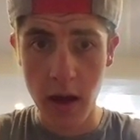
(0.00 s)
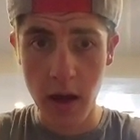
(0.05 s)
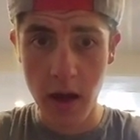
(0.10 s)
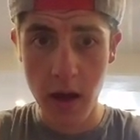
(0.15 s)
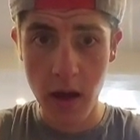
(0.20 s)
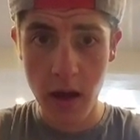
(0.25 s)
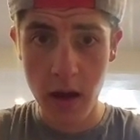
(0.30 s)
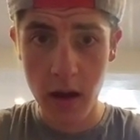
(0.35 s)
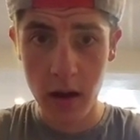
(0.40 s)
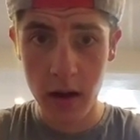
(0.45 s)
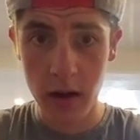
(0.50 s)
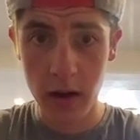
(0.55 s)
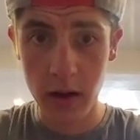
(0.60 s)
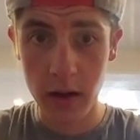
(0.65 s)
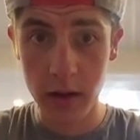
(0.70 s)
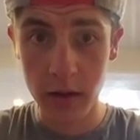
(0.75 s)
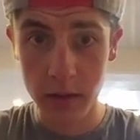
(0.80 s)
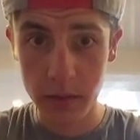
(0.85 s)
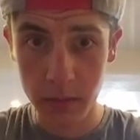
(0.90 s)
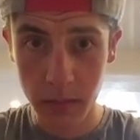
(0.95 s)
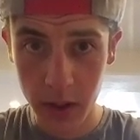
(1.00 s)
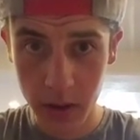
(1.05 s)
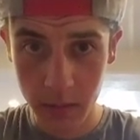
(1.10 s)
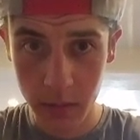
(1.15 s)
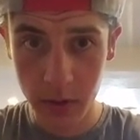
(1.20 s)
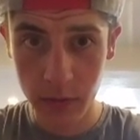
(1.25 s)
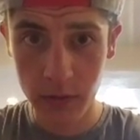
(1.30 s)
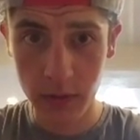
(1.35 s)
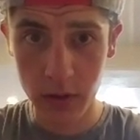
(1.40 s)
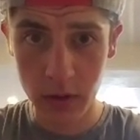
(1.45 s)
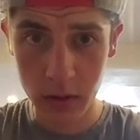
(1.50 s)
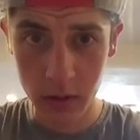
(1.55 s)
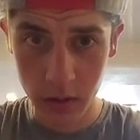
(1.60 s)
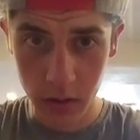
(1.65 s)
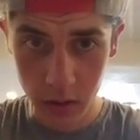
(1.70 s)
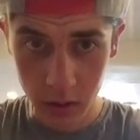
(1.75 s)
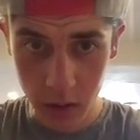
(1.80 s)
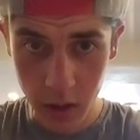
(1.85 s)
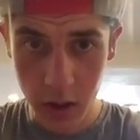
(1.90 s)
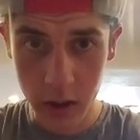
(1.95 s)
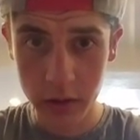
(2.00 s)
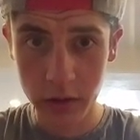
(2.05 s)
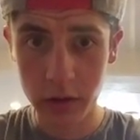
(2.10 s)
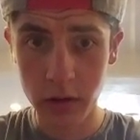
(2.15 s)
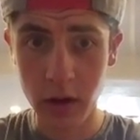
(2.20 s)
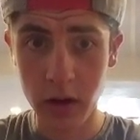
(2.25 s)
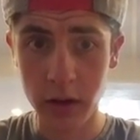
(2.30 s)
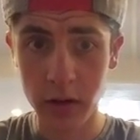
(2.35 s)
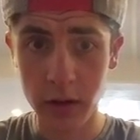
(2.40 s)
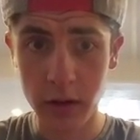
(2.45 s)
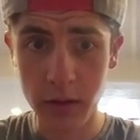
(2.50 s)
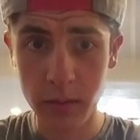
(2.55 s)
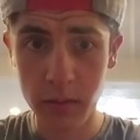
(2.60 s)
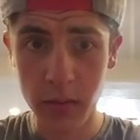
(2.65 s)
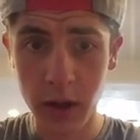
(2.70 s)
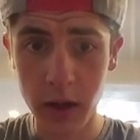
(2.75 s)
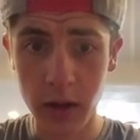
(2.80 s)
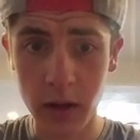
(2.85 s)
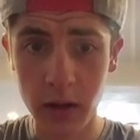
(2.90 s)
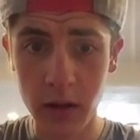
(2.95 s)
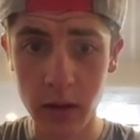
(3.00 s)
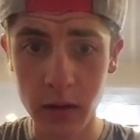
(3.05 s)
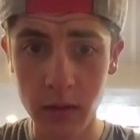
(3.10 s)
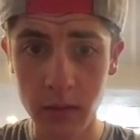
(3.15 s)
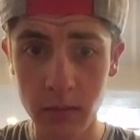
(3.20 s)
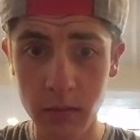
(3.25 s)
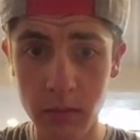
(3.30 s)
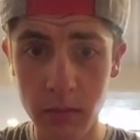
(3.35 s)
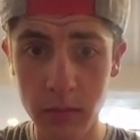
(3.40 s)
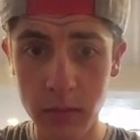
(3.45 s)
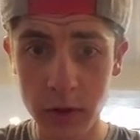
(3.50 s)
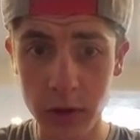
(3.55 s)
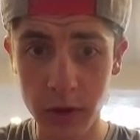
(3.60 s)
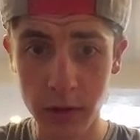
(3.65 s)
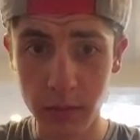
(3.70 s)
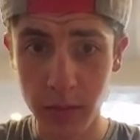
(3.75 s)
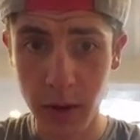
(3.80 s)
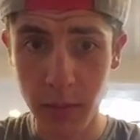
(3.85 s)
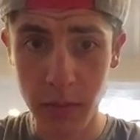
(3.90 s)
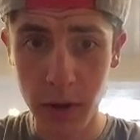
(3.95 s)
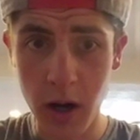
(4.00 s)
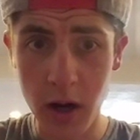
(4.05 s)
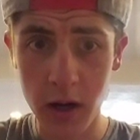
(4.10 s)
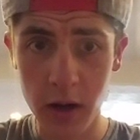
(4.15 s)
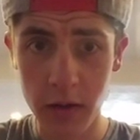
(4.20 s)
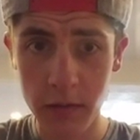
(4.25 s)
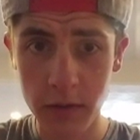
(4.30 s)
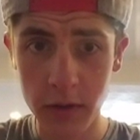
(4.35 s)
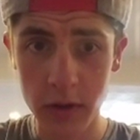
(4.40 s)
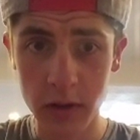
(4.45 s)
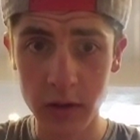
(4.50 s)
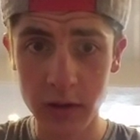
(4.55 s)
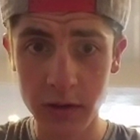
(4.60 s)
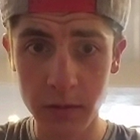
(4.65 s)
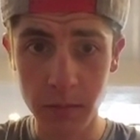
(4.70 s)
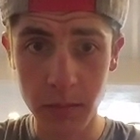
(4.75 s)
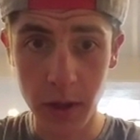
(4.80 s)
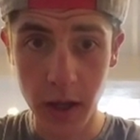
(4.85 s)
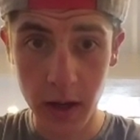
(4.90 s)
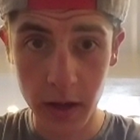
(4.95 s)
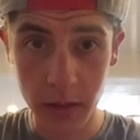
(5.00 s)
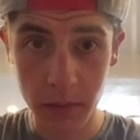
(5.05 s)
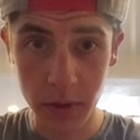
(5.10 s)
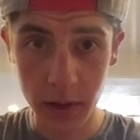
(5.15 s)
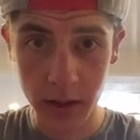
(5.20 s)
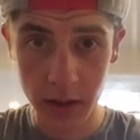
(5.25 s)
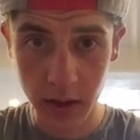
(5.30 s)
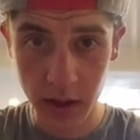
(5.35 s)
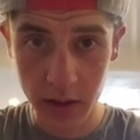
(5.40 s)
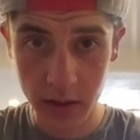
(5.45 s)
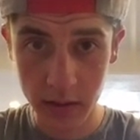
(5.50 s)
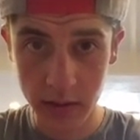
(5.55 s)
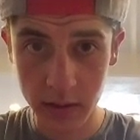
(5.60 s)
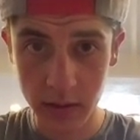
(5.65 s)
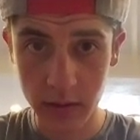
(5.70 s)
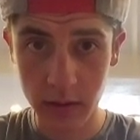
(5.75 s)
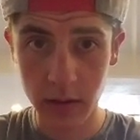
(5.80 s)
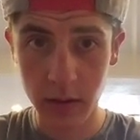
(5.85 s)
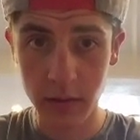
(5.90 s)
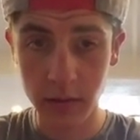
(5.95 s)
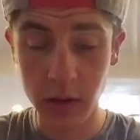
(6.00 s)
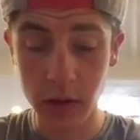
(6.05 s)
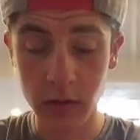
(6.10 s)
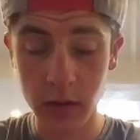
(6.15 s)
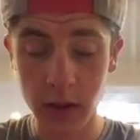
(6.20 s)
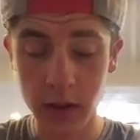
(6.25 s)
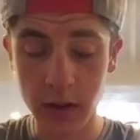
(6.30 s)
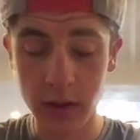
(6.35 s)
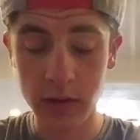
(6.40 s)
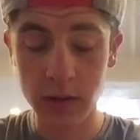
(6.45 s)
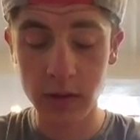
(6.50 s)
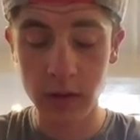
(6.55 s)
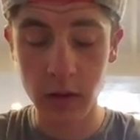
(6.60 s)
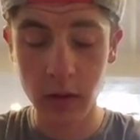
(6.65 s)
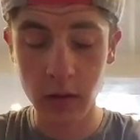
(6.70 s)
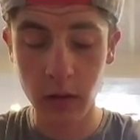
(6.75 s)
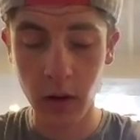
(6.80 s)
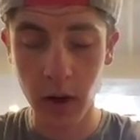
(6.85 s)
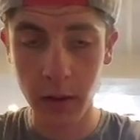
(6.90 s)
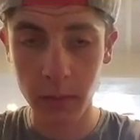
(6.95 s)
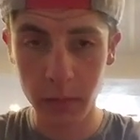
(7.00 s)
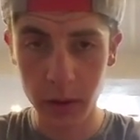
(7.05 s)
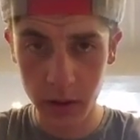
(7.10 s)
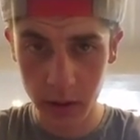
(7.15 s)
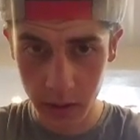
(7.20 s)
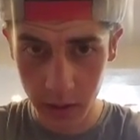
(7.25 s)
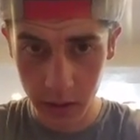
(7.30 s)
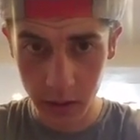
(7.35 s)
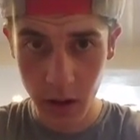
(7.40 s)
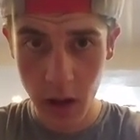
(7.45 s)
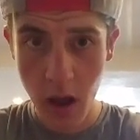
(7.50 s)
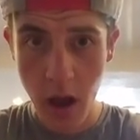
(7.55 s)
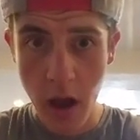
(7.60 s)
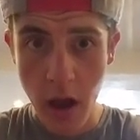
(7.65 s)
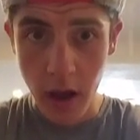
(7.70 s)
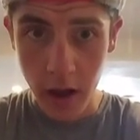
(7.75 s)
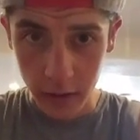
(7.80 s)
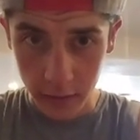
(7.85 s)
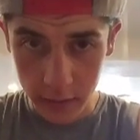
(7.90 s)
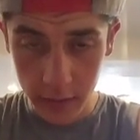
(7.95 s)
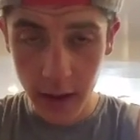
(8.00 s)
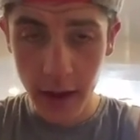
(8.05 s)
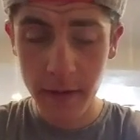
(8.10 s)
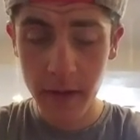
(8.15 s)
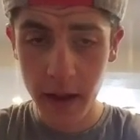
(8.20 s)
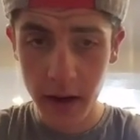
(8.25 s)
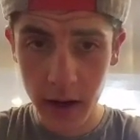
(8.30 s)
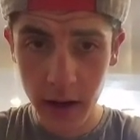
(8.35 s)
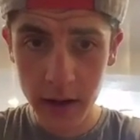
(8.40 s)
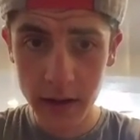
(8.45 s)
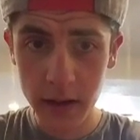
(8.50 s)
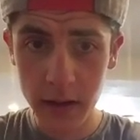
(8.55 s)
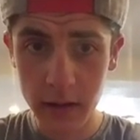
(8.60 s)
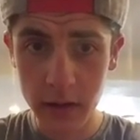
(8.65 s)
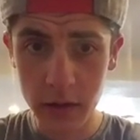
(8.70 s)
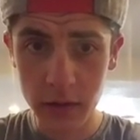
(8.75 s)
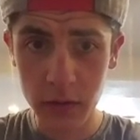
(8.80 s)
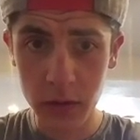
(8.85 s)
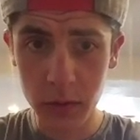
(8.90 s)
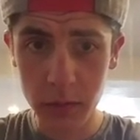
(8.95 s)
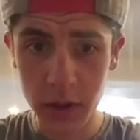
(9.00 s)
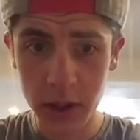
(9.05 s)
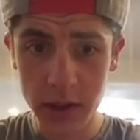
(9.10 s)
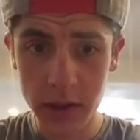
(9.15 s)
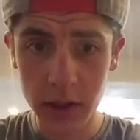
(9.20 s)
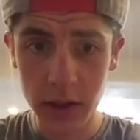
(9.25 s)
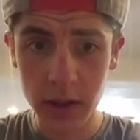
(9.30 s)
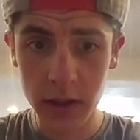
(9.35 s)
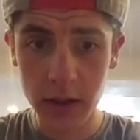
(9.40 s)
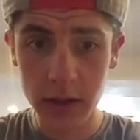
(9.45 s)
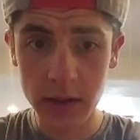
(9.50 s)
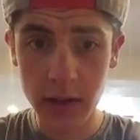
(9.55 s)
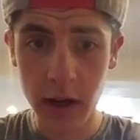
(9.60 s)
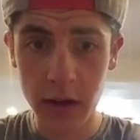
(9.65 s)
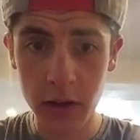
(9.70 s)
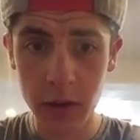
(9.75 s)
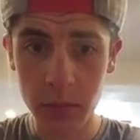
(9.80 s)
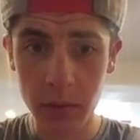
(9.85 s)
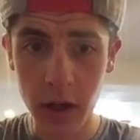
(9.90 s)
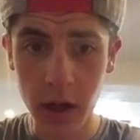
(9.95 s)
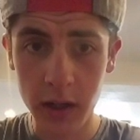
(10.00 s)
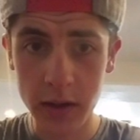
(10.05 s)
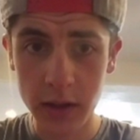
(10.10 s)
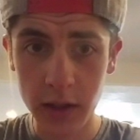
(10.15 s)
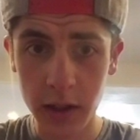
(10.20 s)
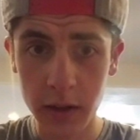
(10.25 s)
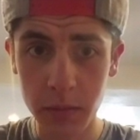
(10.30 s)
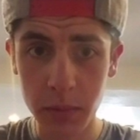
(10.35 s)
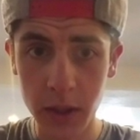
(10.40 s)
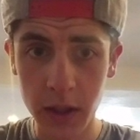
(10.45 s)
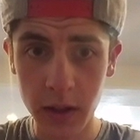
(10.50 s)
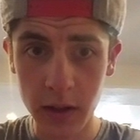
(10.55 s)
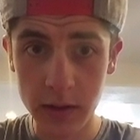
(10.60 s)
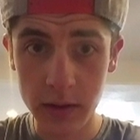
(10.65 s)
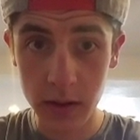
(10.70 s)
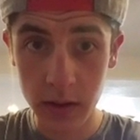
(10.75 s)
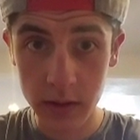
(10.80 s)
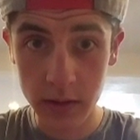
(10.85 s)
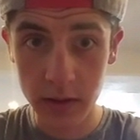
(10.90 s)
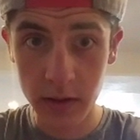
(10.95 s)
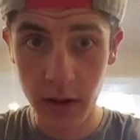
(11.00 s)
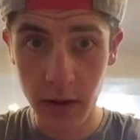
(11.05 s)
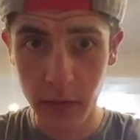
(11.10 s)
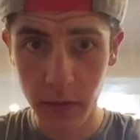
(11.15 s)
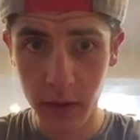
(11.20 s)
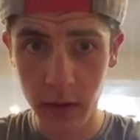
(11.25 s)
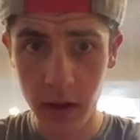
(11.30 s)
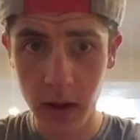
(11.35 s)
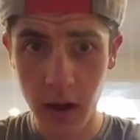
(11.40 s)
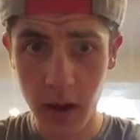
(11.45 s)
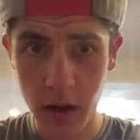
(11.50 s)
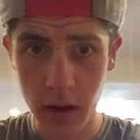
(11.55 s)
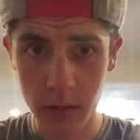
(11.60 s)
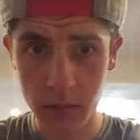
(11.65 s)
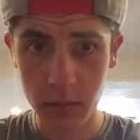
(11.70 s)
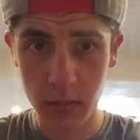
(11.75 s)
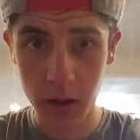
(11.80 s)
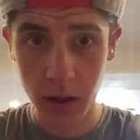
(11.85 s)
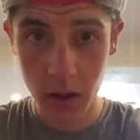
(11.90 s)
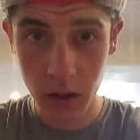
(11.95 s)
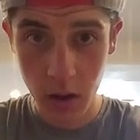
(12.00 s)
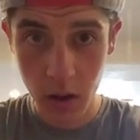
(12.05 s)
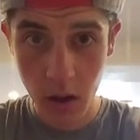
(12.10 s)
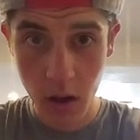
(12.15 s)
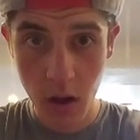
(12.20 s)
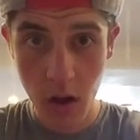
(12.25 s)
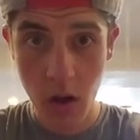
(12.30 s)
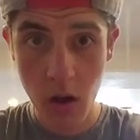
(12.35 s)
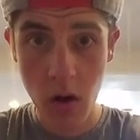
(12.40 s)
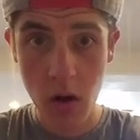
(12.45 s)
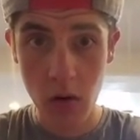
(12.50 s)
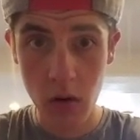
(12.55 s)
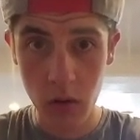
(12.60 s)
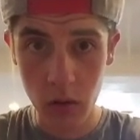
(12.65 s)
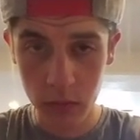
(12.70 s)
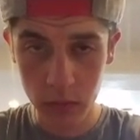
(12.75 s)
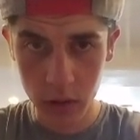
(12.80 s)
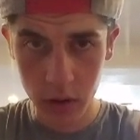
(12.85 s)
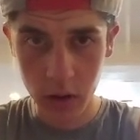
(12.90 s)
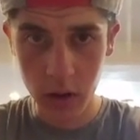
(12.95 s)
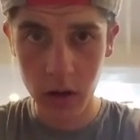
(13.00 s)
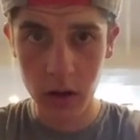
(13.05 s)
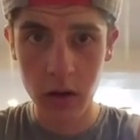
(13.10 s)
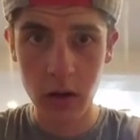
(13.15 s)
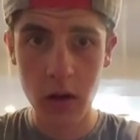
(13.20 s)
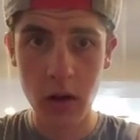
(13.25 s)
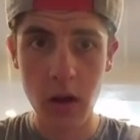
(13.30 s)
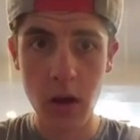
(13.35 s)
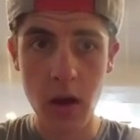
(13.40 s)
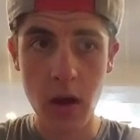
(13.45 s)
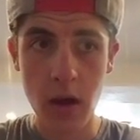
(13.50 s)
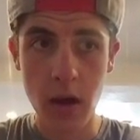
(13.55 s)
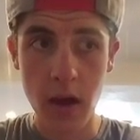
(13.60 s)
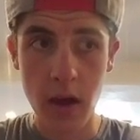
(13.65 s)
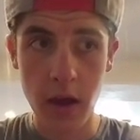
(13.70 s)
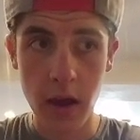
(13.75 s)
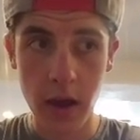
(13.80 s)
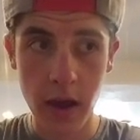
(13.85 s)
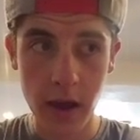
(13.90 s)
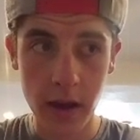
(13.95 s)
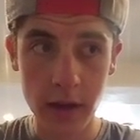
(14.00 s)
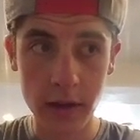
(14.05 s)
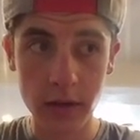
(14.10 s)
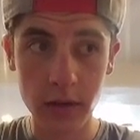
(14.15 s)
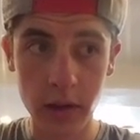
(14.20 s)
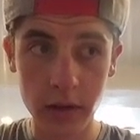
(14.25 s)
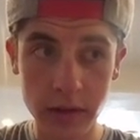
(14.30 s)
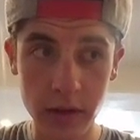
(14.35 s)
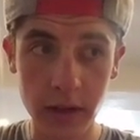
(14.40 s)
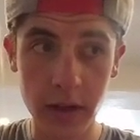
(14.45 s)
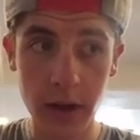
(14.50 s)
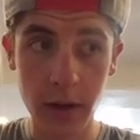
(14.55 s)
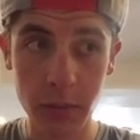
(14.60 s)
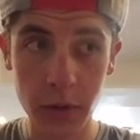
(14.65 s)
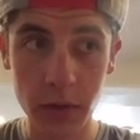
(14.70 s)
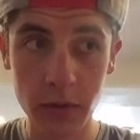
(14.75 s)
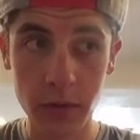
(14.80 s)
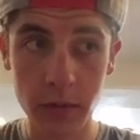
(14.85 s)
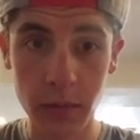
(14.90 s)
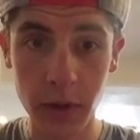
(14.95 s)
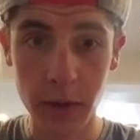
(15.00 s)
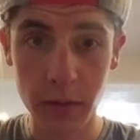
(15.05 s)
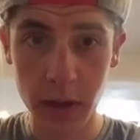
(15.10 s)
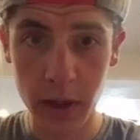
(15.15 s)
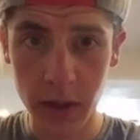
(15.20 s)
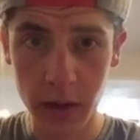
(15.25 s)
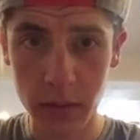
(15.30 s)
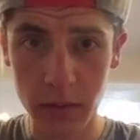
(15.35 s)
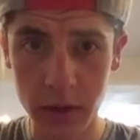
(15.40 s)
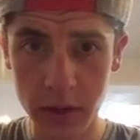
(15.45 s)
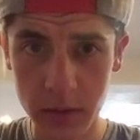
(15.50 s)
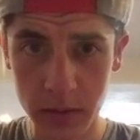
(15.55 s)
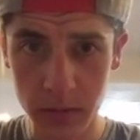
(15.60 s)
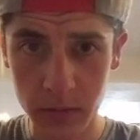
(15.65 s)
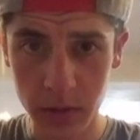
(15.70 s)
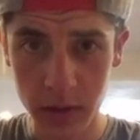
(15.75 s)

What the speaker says: and it's made me feel a lot stronger, and my body feels better because of doing this. So I'm really glad that I did this for my Genius Hour project because it's definitely helped me overall, and it's also helped me with my running, which